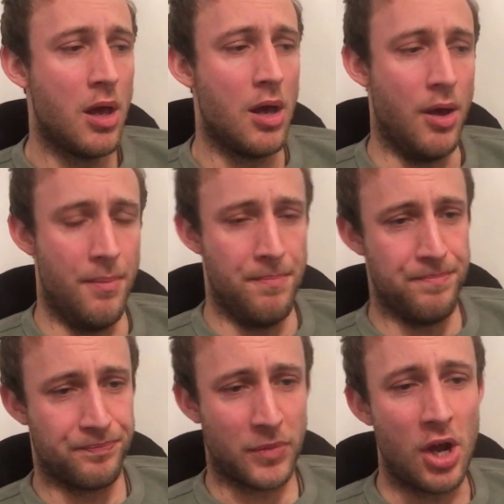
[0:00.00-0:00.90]

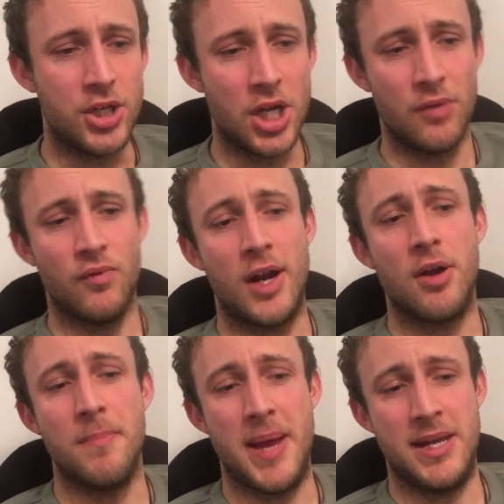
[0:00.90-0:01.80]
I don't
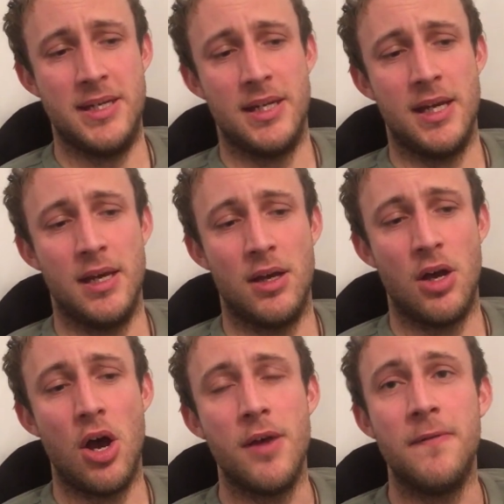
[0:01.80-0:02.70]
recommend it.
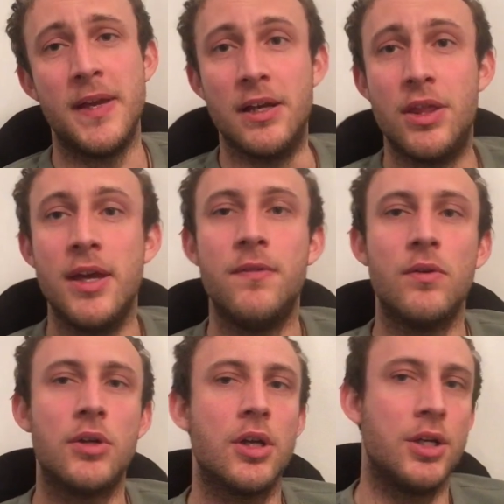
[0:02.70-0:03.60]
I think that if
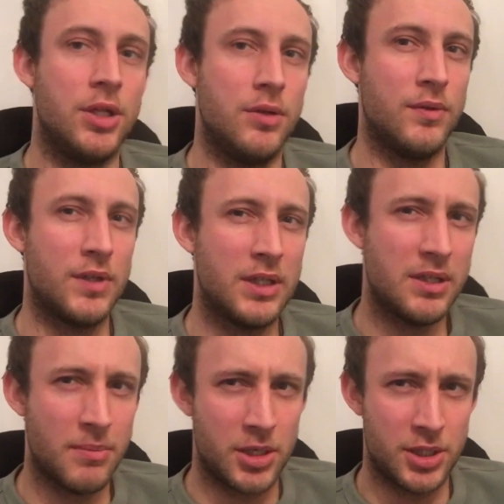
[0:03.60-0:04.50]
you're going to use a
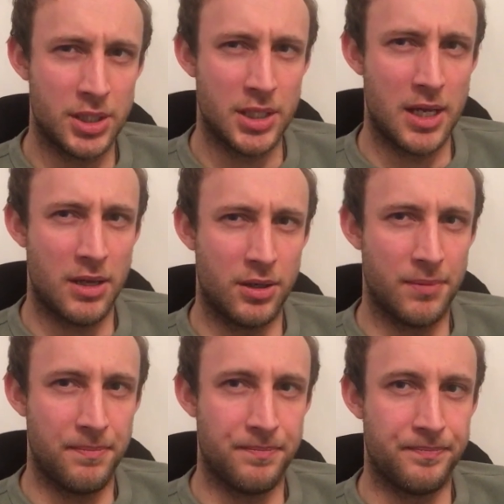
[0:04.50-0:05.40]
smudge stick,
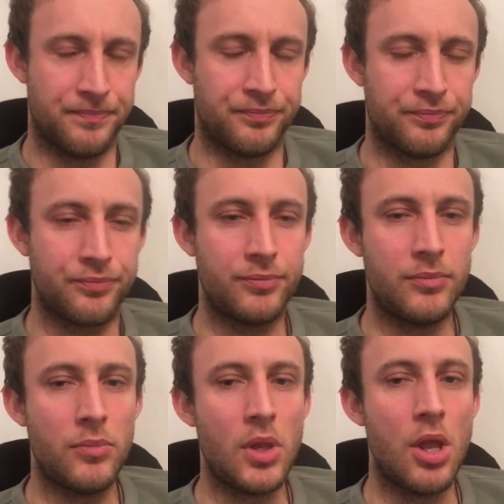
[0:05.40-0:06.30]

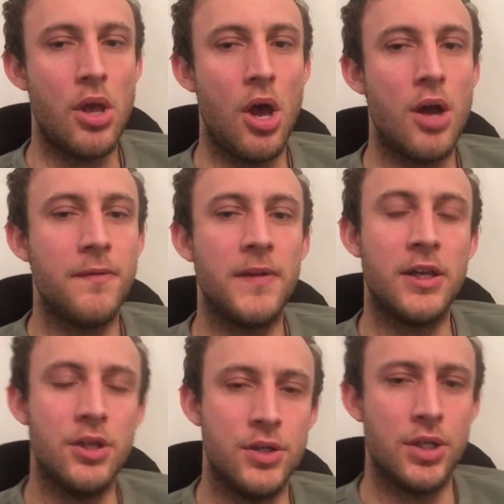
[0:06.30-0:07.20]
I
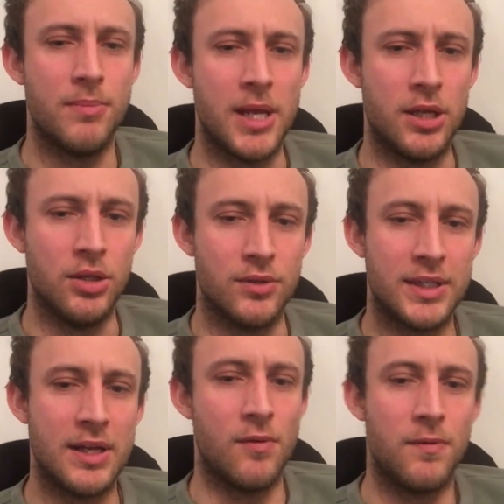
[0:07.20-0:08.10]
think you should make it
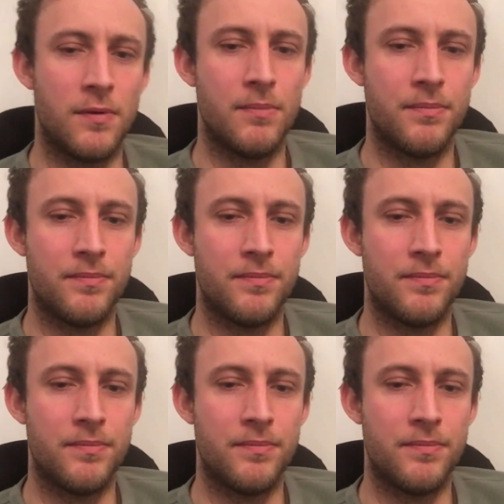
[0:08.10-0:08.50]
yourself.